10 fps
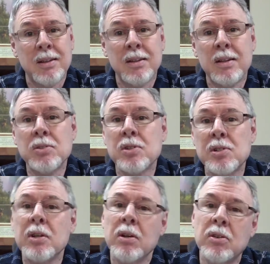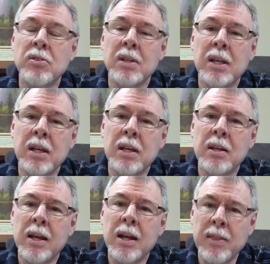is a serious thing.
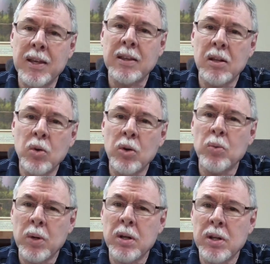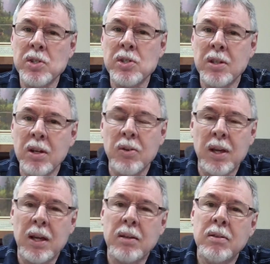And, and I think the Lord wanted us to know
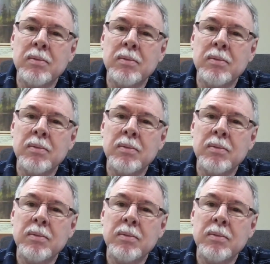that.